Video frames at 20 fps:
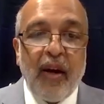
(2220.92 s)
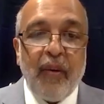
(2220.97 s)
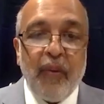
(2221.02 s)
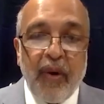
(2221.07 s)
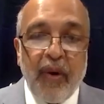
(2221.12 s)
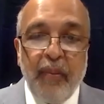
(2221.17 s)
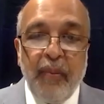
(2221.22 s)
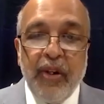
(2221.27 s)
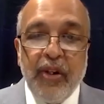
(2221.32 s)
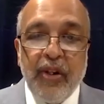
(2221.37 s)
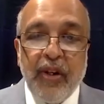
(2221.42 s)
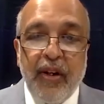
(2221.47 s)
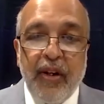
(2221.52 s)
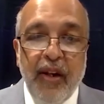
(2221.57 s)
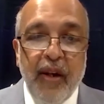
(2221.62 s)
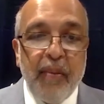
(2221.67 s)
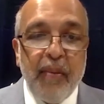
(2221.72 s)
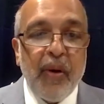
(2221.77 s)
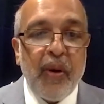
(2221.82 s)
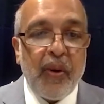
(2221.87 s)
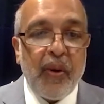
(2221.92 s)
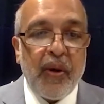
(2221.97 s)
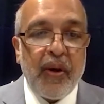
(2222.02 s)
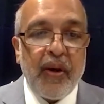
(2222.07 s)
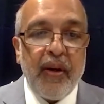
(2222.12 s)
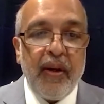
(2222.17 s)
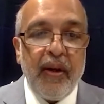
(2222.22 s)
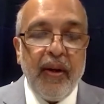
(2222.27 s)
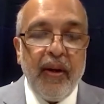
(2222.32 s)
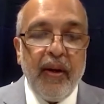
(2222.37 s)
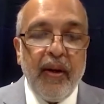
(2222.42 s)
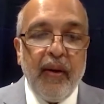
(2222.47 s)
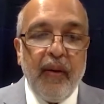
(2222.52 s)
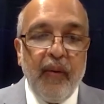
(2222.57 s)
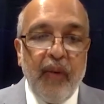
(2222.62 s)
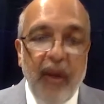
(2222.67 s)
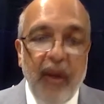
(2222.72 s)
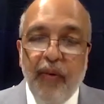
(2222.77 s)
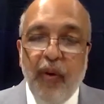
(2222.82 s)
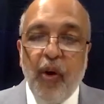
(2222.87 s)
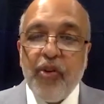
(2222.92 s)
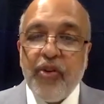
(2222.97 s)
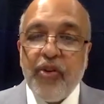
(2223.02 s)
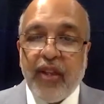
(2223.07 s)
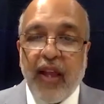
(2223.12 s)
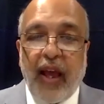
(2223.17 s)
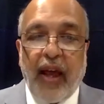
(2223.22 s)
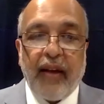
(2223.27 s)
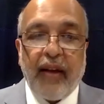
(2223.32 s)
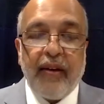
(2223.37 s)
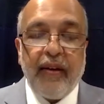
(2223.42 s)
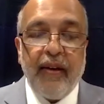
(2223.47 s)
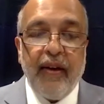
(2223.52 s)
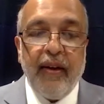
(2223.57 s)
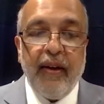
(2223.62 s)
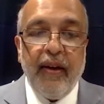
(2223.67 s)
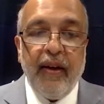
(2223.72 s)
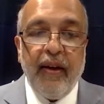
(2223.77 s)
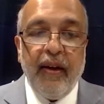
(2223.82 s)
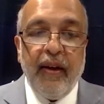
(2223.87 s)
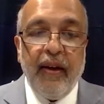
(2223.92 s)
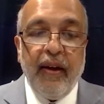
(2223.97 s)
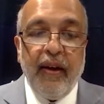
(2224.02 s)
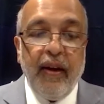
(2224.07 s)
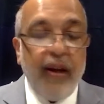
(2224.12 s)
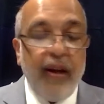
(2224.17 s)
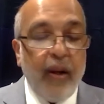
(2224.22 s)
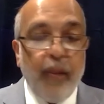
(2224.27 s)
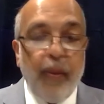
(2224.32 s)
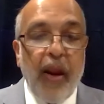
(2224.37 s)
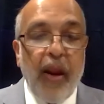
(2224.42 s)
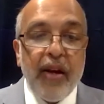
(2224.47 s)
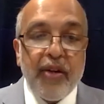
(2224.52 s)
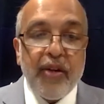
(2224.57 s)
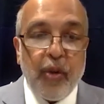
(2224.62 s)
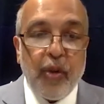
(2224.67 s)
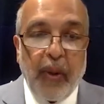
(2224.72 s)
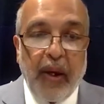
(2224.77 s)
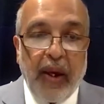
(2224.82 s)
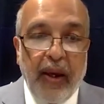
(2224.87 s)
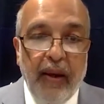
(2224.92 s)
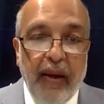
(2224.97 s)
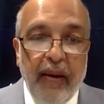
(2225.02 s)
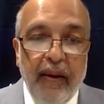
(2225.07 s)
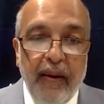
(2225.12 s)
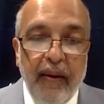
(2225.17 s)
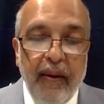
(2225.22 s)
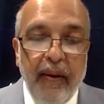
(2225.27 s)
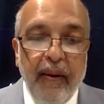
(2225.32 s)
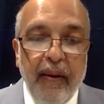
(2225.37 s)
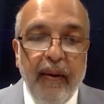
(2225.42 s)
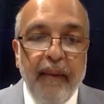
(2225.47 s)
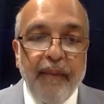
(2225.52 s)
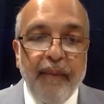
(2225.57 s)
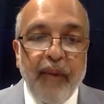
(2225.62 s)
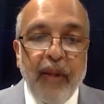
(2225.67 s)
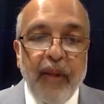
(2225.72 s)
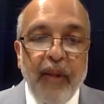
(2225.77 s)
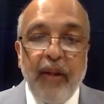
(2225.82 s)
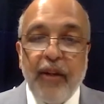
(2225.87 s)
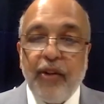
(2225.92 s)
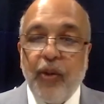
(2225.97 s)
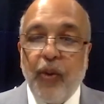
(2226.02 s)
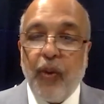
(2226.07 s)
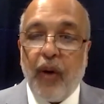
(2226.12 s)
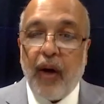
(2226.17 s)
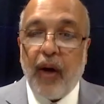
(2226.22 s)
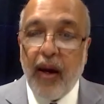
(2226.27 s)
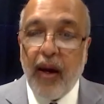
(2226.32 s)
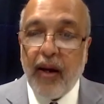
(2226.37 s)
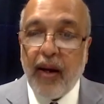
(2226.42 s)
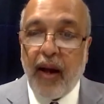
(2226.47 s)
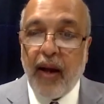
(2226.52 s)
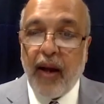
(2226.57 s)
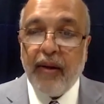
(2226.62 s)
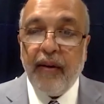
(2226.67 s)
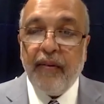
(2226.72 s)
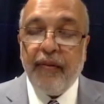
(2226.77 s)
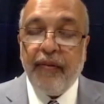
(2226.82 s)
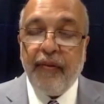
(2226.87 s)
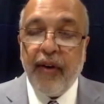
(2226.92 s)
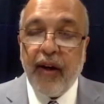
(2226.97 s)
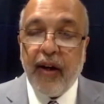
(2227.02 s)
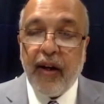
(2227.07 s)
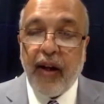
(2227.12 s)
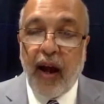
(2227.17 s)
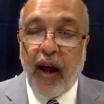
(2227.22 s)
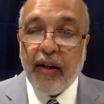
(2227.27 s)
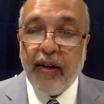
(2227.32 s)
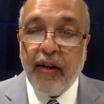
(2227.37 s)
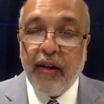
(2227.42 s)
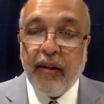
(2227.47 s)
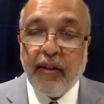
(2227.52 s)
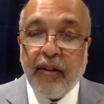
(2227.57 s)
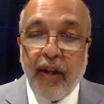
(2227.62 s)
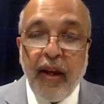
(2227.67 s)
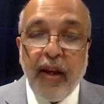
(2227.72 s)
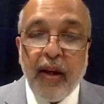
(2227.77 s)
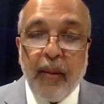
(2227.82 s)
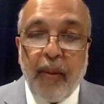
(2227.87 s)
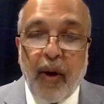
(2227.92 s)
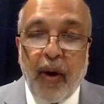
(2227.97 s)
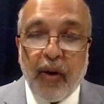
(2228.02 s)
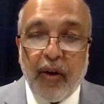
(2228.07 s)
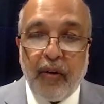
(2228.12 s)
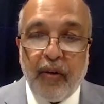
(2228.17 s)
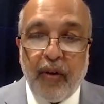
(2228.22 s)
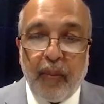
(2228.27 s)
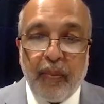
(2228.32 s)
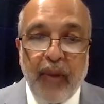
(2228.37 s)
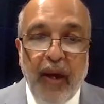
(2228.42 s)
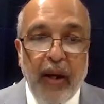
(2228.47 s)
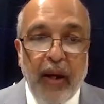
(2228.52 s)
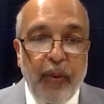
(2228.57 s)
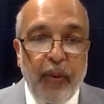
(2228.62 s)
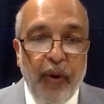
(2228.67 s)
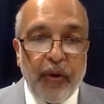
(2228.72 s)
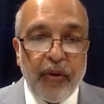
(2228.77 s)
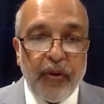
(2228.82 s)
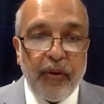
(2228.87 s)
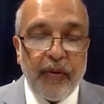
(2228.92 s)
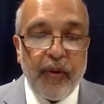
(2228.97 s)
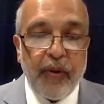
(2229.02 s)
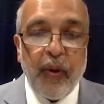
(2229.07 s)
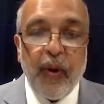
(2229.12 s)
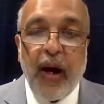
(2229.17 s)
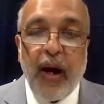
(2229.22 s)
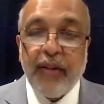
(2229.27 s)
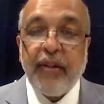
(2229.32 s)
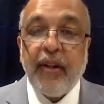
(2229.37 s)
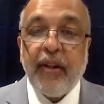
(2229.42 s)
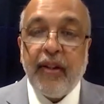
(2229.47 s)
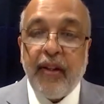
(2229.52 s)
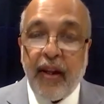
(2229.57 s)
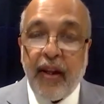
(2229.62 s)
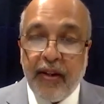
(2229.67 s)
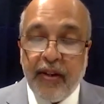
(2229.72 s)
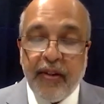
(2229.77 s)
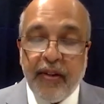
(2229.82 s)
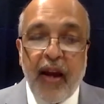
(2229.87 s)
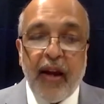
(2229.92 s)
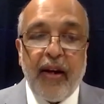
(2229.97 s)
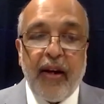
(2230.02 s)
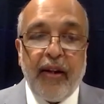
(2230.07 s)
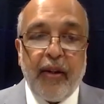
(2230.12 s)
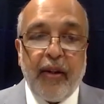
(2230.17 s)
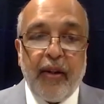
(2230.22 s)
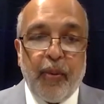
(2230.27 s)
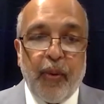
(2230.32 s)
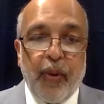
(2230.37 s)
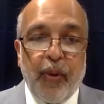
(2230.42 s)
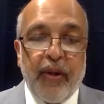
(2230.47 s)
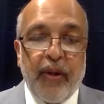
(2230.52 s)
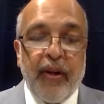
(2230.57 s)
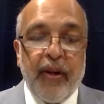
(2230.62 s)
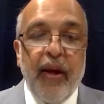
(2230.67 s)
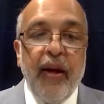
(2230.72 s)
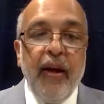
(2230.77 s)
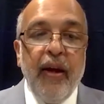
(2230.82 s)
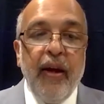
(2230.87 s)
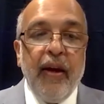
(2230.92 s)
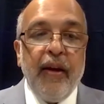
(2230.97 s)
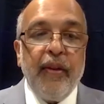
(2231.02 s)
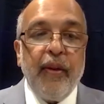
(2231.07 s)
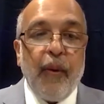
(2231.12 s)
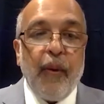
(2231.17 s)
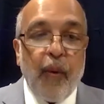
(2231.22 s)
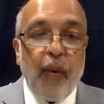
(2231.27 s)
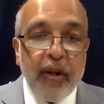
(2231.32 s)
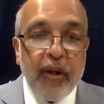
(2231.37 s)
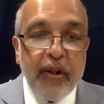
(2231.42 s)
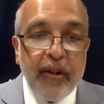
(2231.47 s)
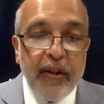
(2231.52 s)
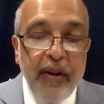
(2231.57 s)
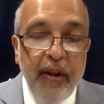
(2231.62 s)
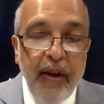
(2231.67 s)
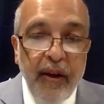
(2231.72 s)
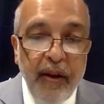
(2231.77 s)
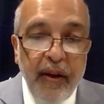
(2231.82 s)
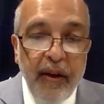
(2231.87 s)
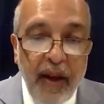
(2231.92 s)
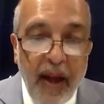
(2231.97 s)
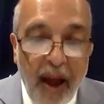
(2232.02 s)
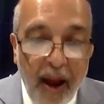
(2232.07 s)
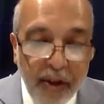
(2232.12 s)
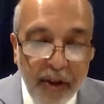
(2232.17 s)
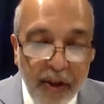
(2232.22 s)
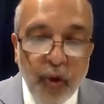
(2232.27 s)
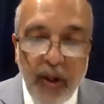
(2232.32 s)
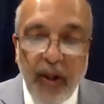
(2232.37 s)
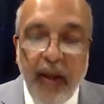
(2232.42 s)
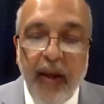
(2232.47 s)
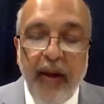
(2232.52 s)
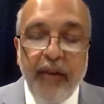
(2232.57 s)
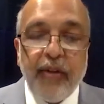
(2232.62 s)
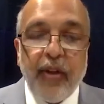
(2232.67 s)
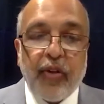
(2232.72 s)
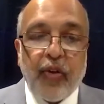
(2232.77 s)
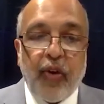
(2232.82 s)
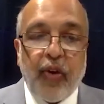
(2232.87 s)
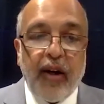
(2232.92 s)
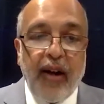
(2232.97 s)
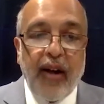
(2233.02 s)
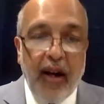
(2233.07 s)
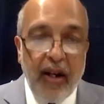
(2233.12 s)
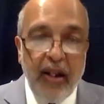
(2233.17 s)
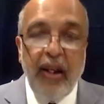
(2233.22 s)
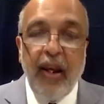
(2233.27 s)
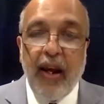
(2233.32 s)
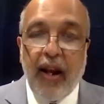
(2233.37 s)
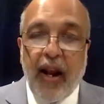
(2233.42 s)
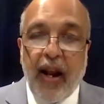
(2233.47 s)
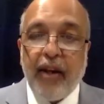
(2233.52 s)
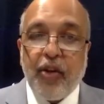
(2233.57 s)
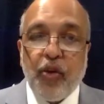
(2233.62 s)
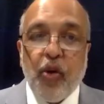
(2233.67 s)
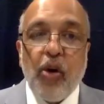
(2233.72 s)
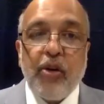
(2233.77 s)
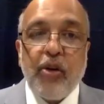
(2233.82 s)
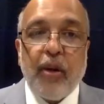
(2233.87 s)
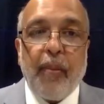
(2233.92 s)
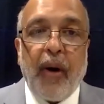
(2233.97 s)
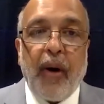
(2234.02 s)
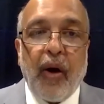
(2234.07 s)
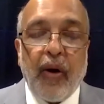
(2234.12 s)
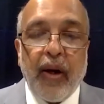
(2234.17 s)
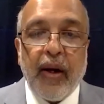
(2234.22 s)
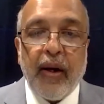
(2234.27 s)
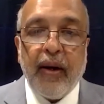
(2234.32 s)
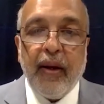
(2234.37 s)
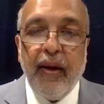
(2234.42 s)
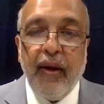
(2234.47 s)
our immediate neighborhood. We have lost that. He replied to me that, yes, you are right. I didn't think about it from that point of view. I said, that's exactly the point. What actually is a threat, and he and I talked about it,